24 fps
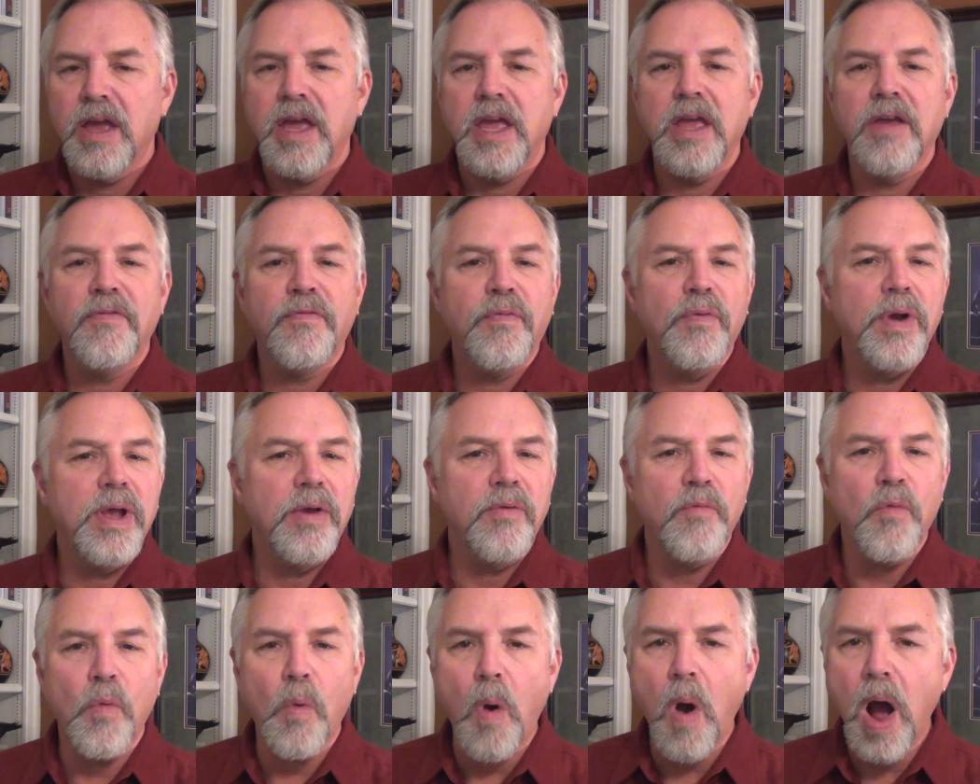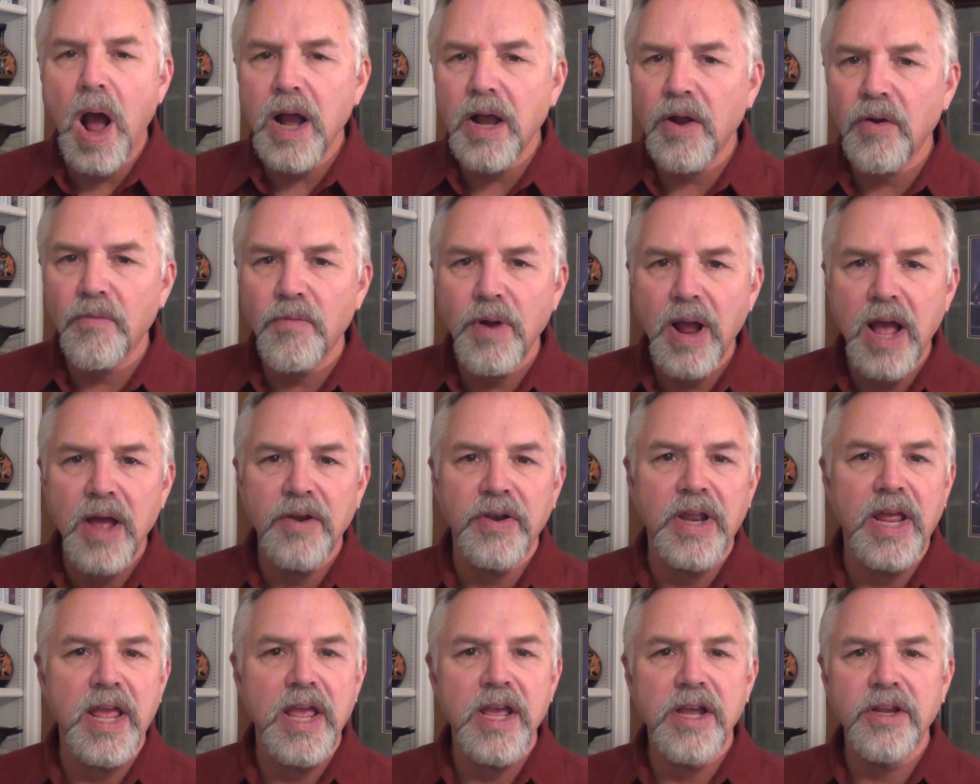If we walk
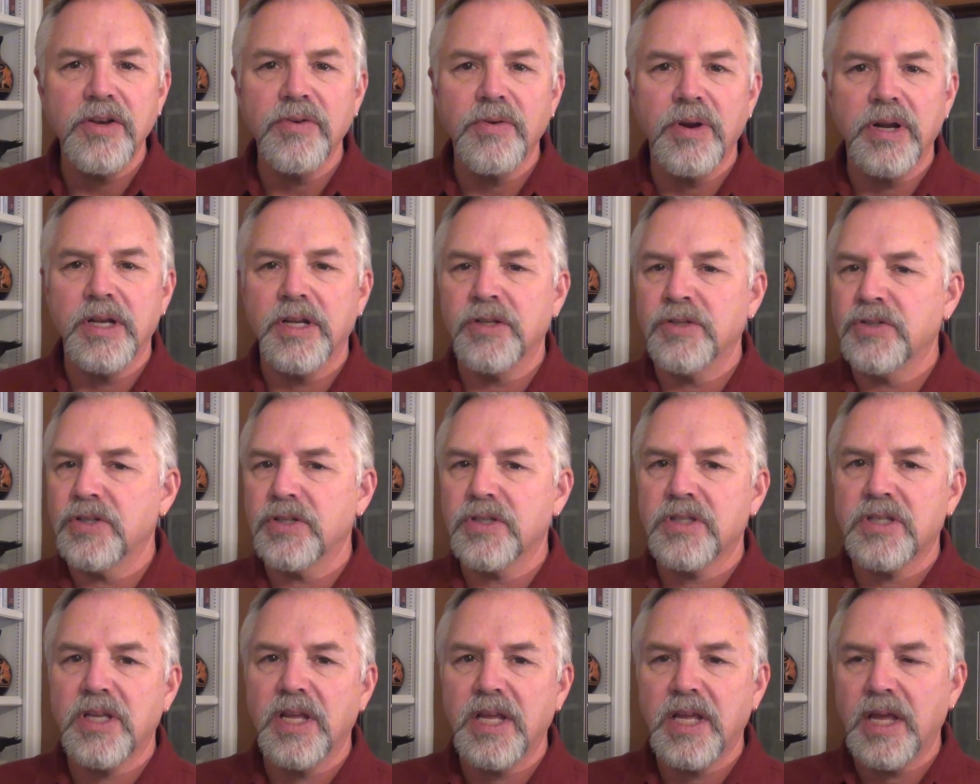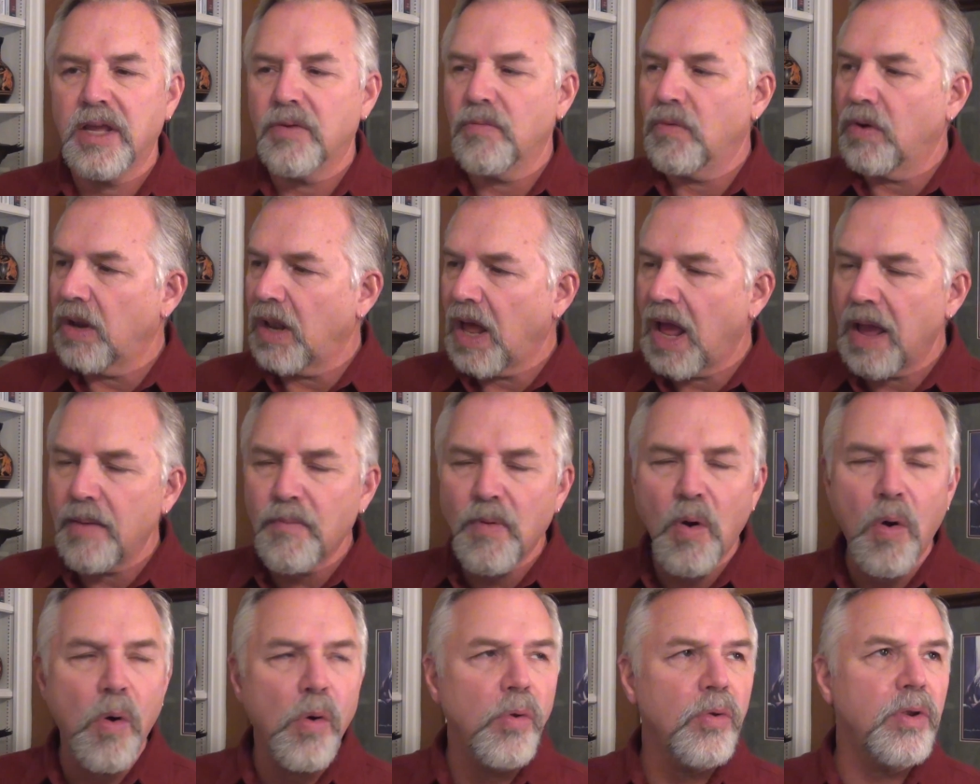around ignorant and just thinking, well, I'm
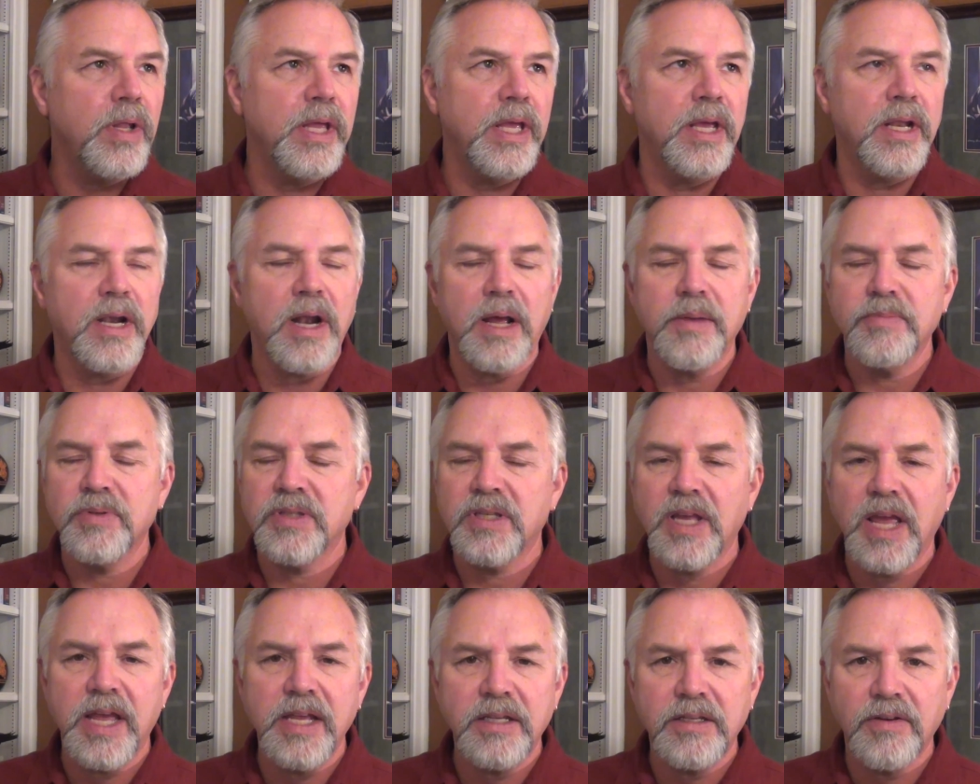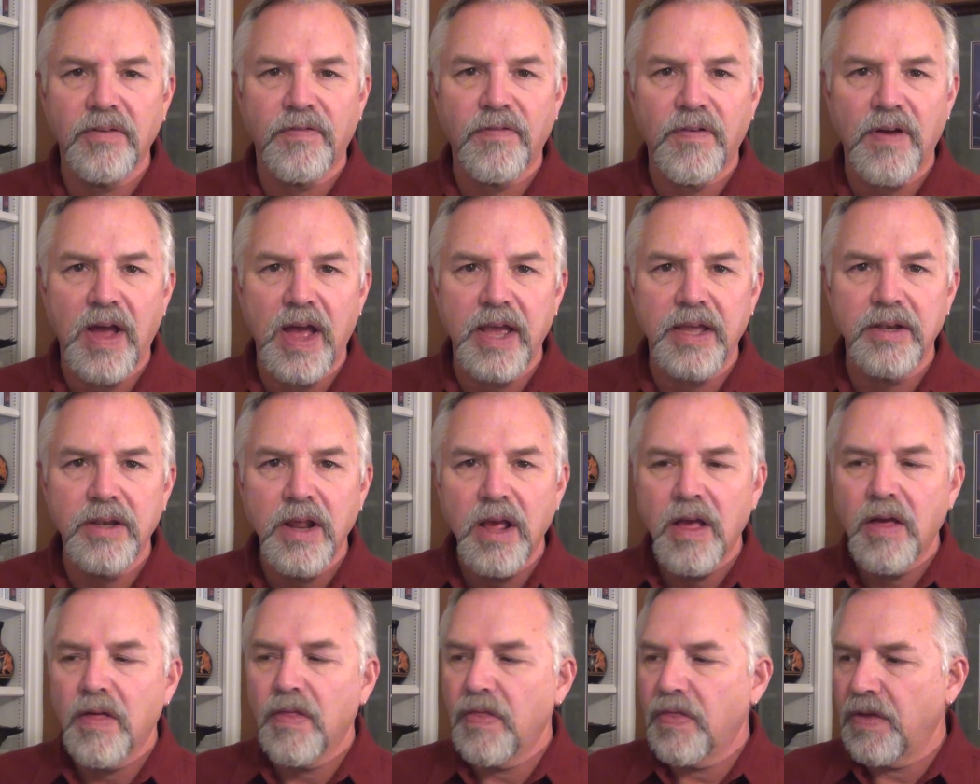holy and I'm sanctified,
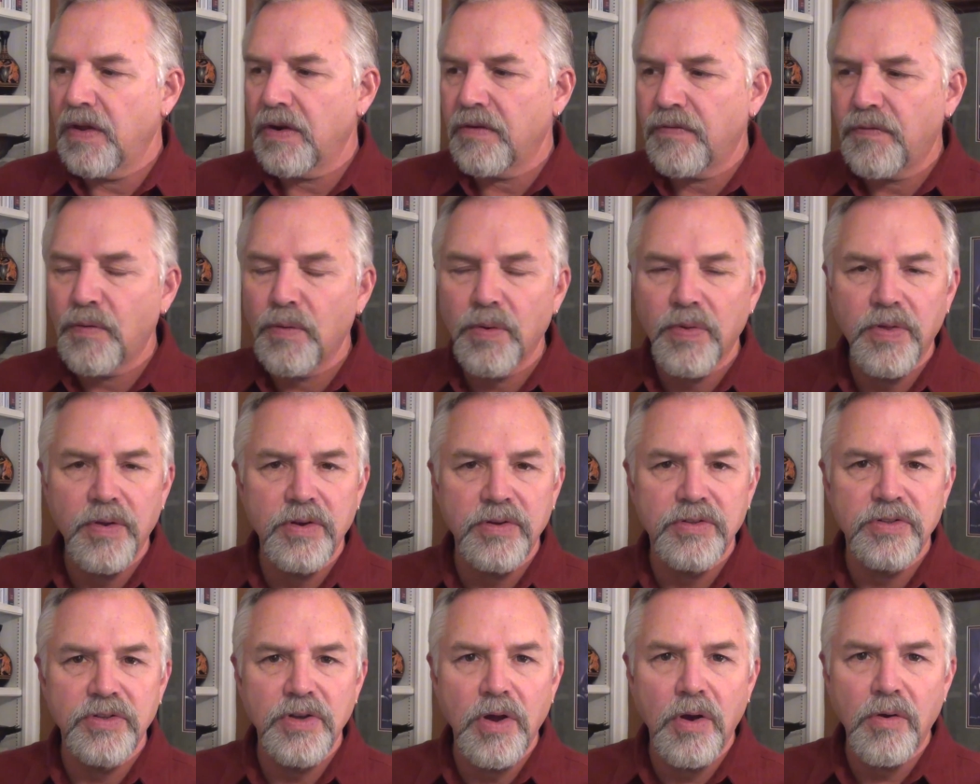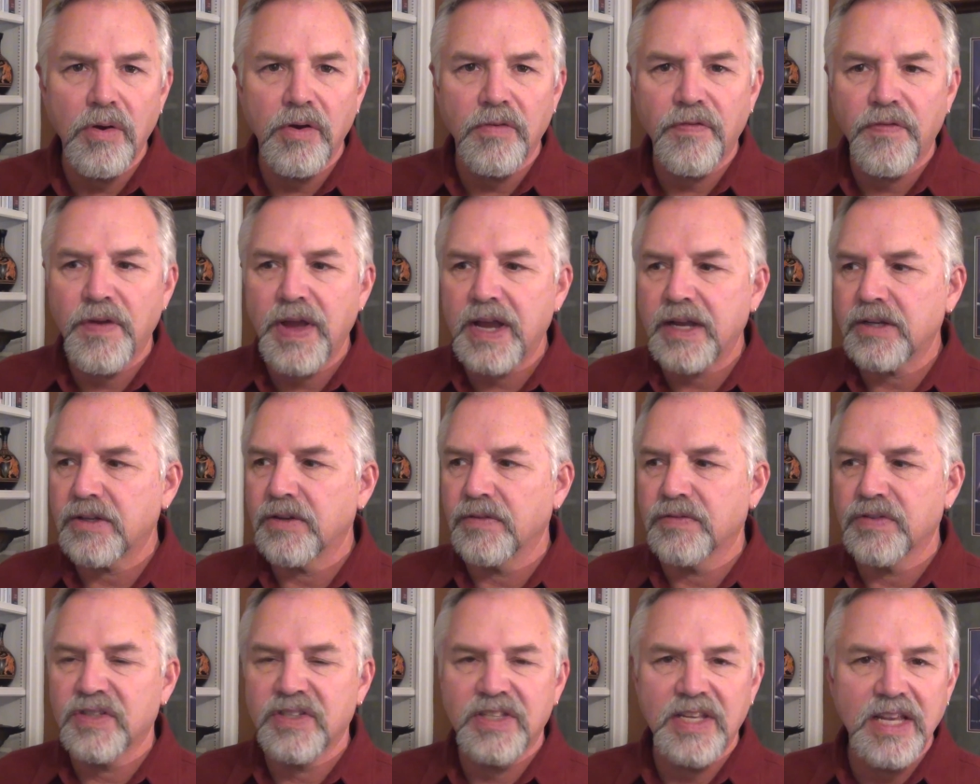therefore there's no effect
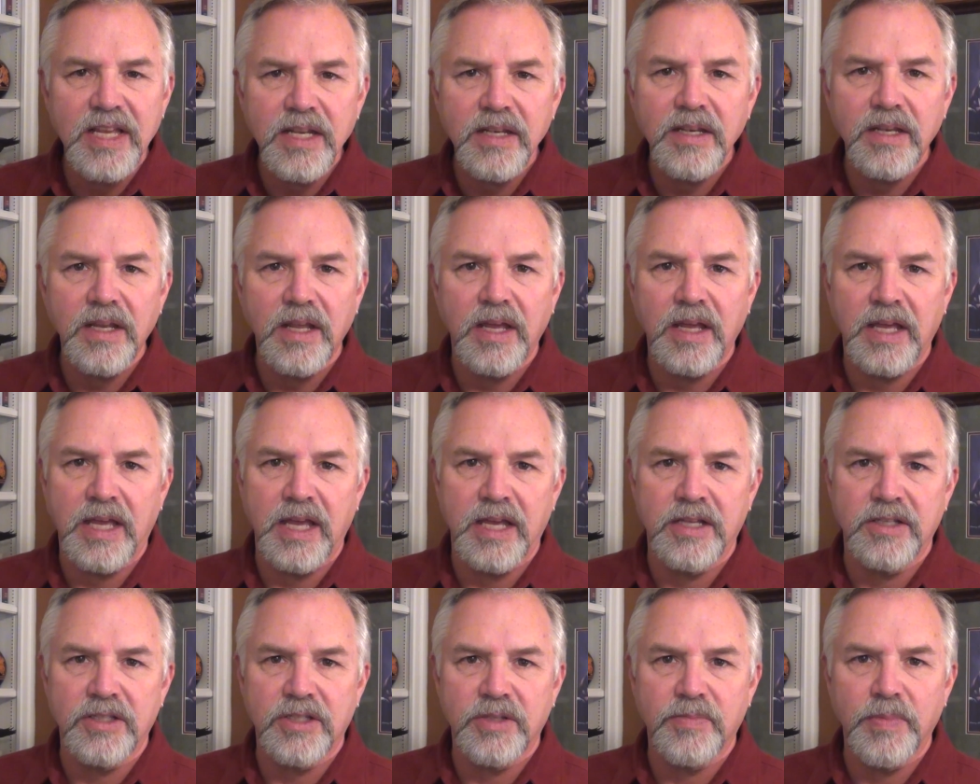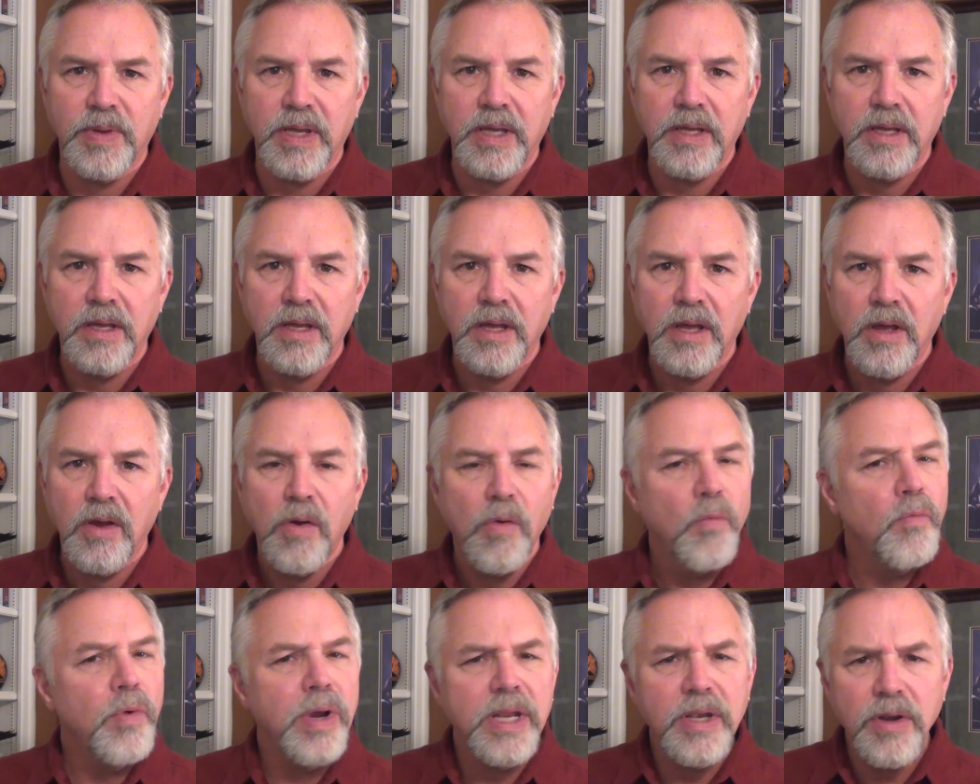of sin against me,
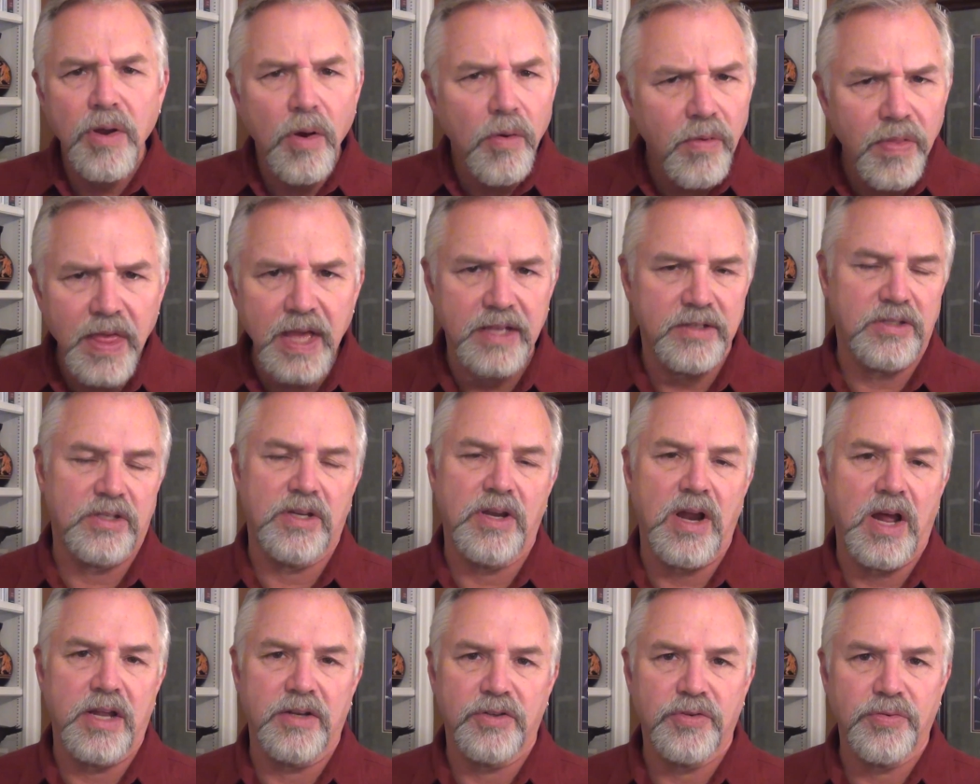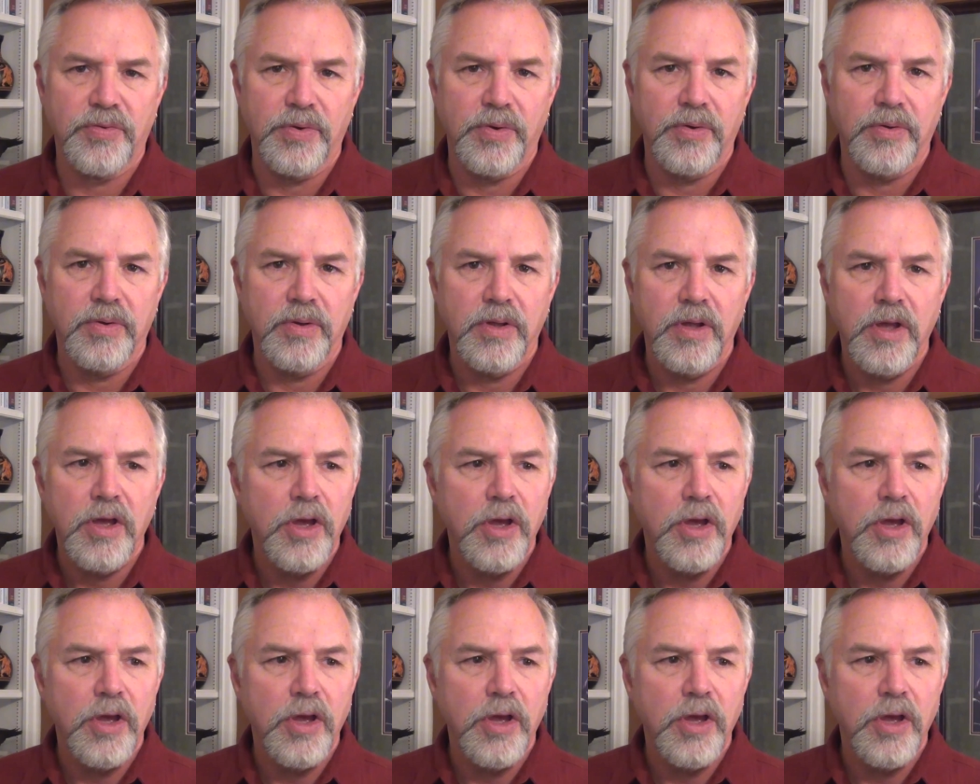we know that's not true.